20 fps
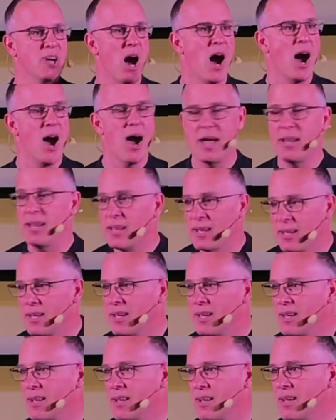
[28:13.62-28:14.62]
God
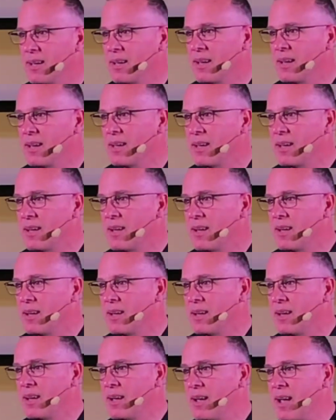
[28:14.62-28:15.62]

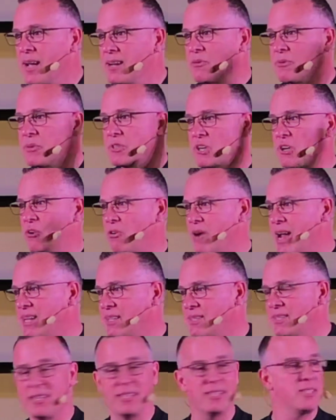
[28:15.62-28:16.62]
and it was
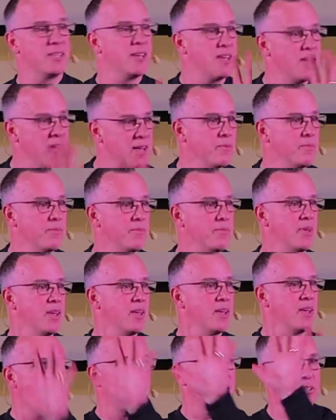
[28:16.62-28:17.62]
credited to him
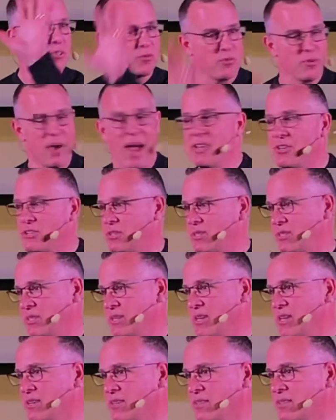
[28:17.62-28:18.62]
as
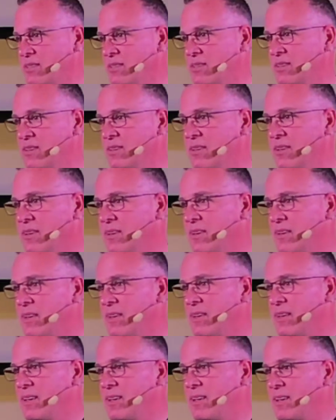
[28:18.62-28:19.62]
righteousness.
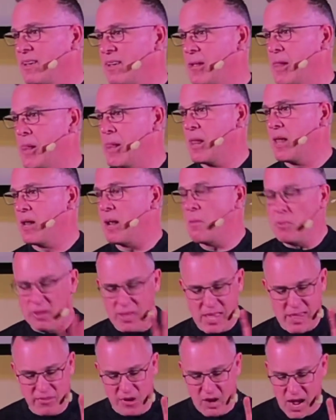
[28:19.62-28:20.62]
And I
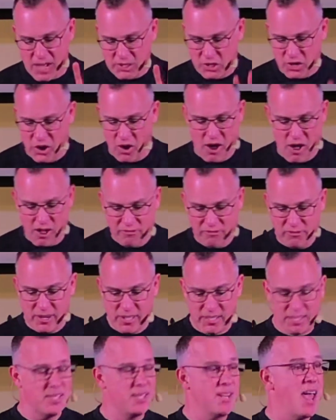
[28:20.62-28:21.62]
believe God's call for
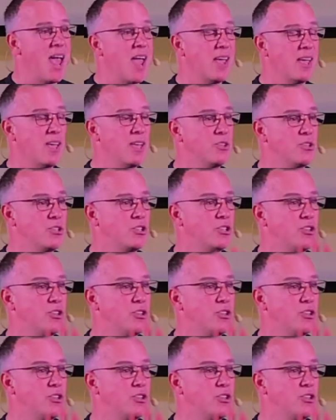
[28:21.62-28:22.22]
us today is